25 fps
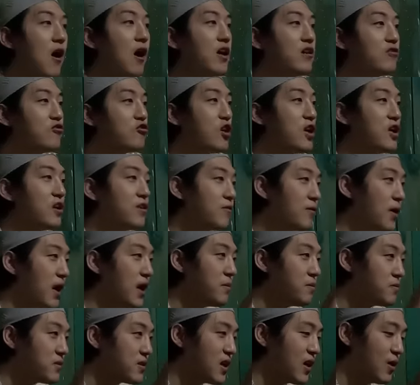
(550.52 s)
I tried
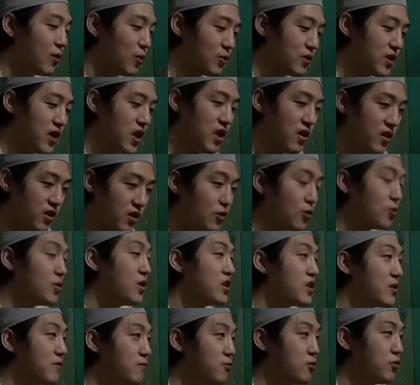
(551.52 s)
5-star hotel
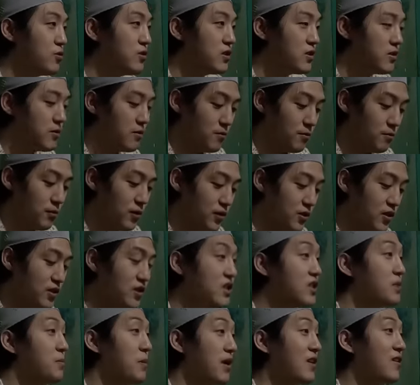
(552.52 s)
Indonesia food. But
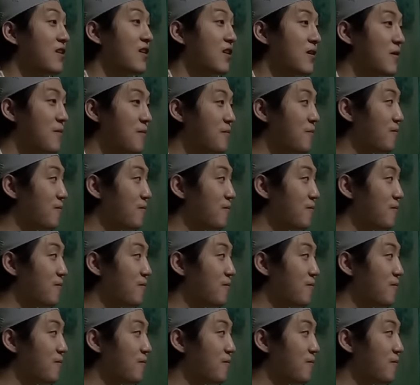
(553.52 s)
this is better.